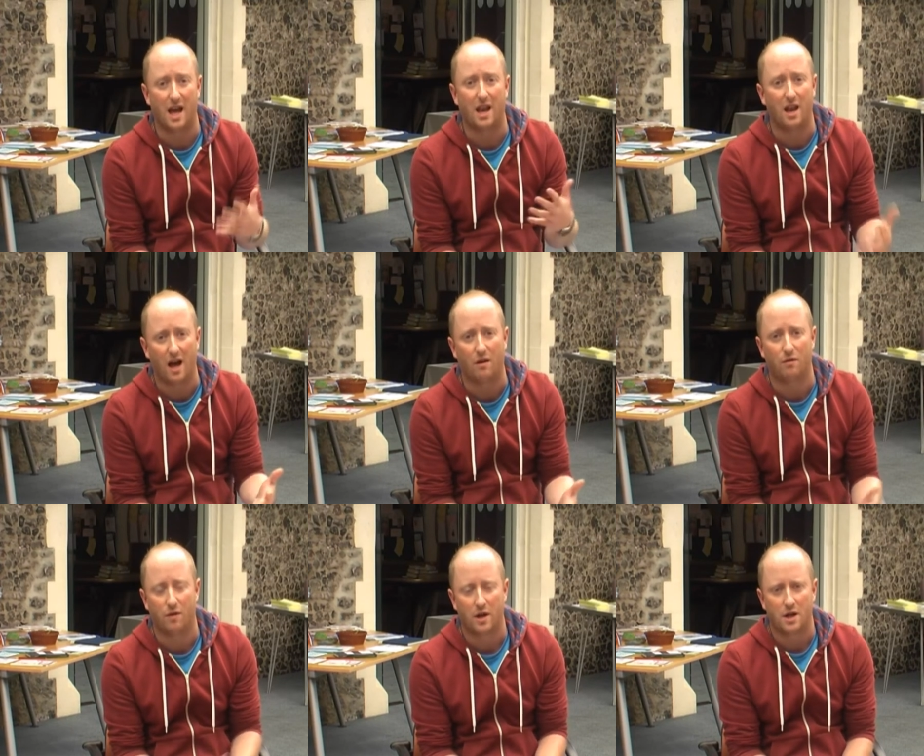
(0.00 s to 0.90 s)
and
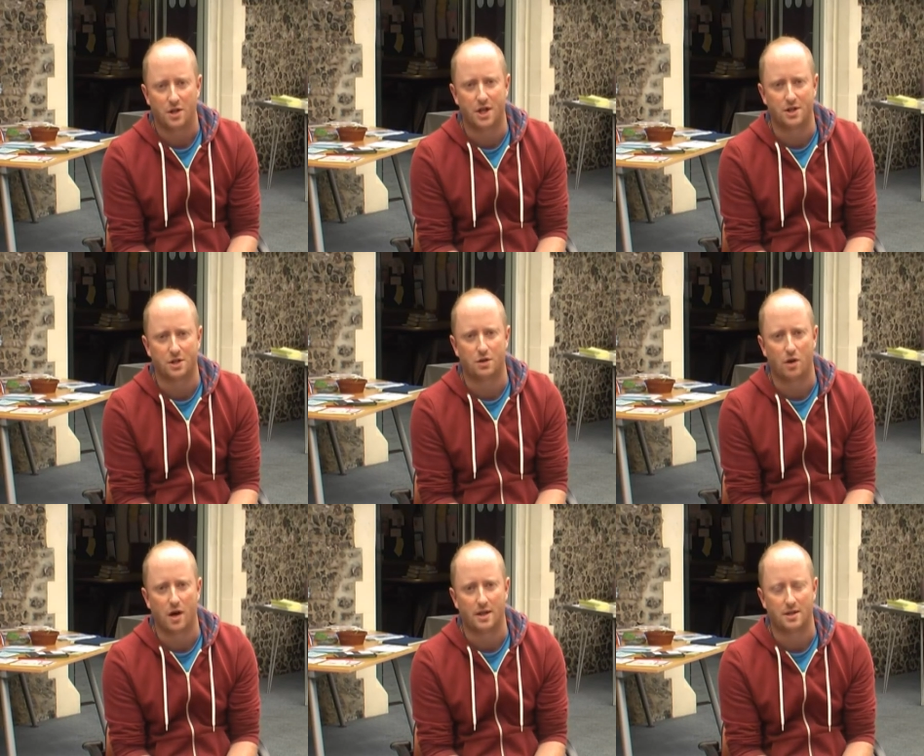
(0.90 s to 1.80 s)
love Jesus
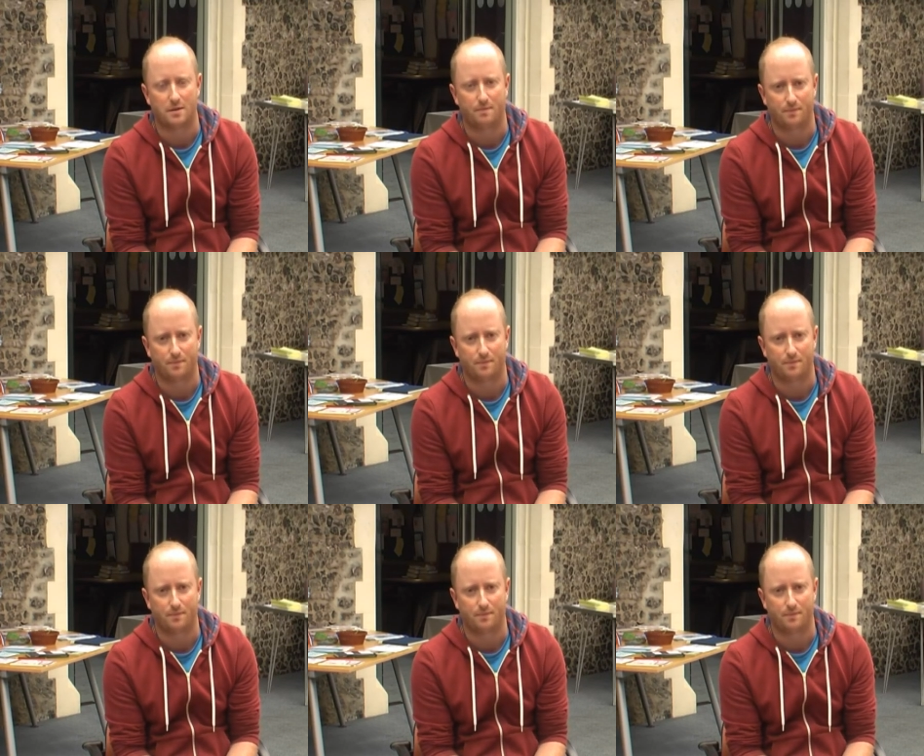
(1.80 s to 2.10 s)
Christ.